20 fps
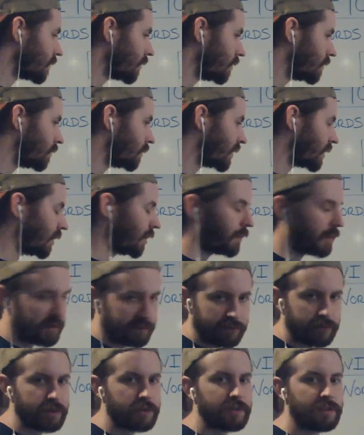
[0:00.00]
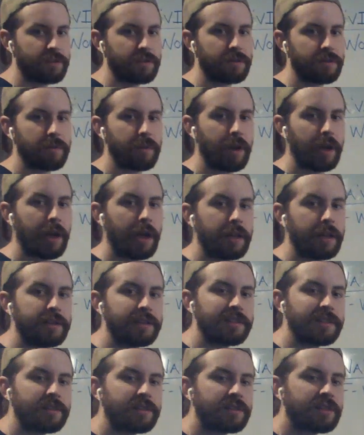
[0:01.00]
we call them F words.
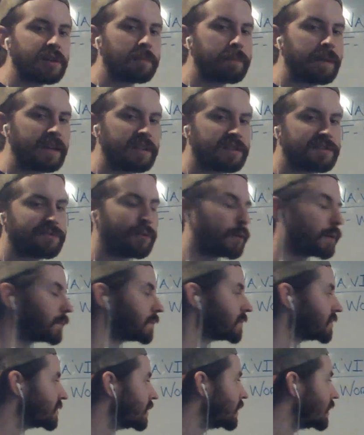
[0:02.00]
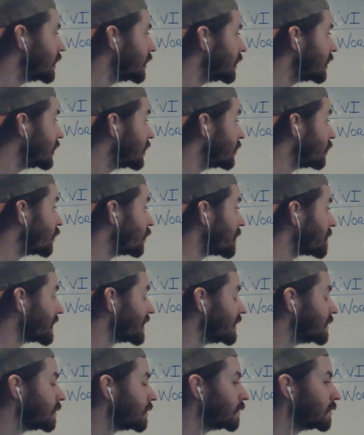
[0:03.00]
This is their base forms. When we
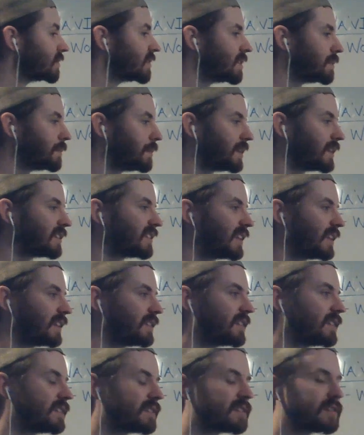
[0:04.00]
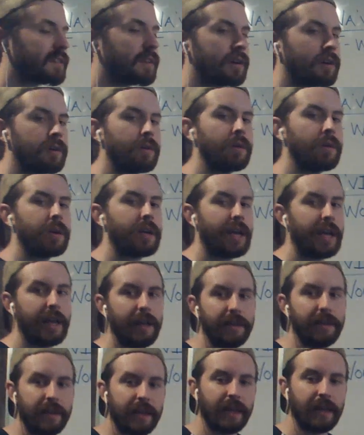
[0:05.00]
use them in a sentence, though,
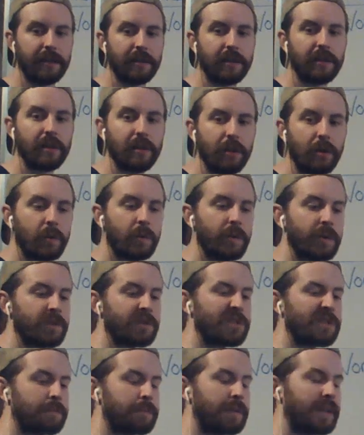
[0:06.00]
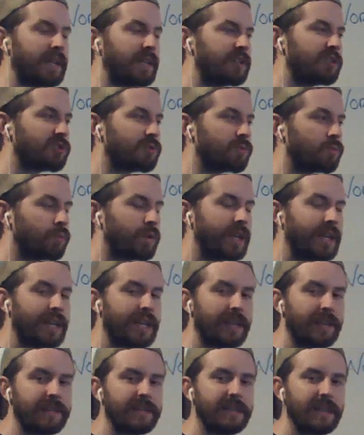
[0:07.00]
and in colloquial speech, we
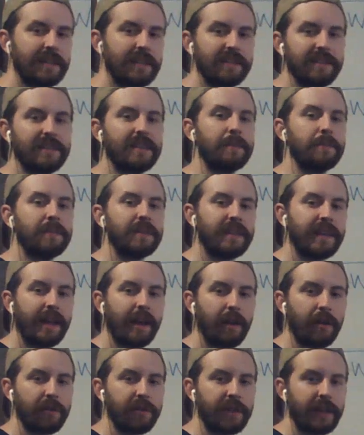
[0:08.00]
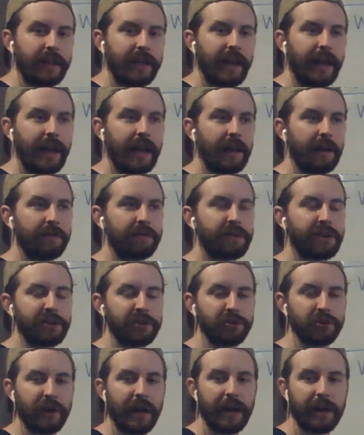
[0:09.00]
condense them down. They have
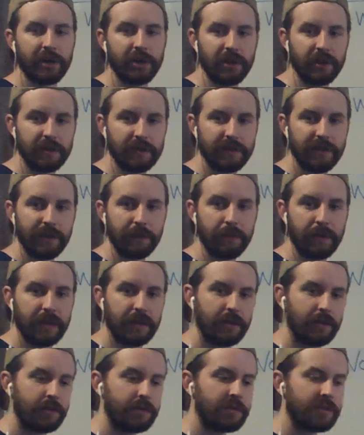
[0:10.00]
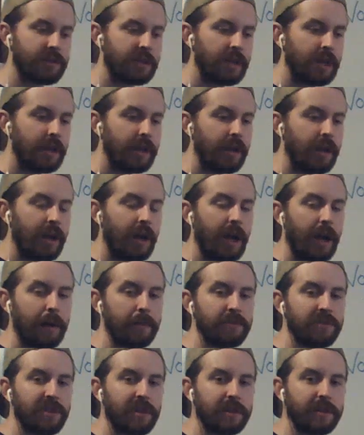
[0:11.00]
contractions that we use,
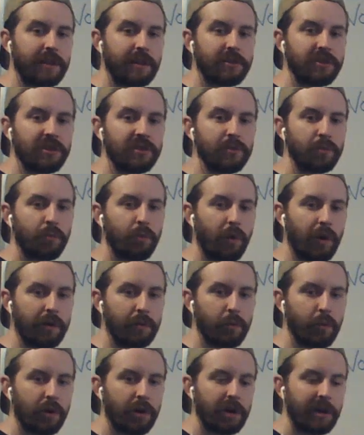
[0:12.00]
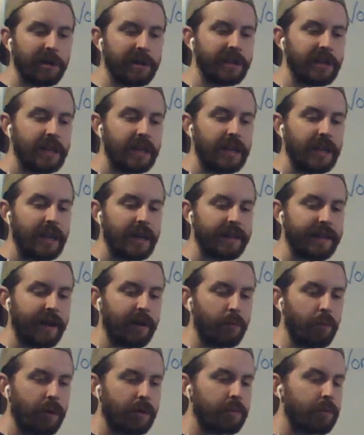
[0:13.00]
so that they're just one word, and
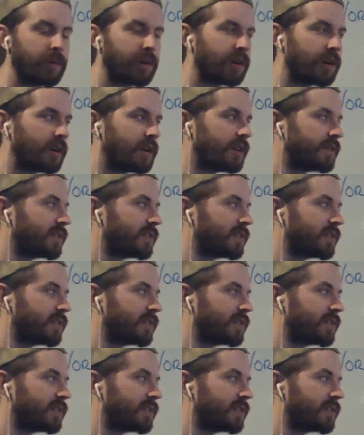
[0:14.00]
that one word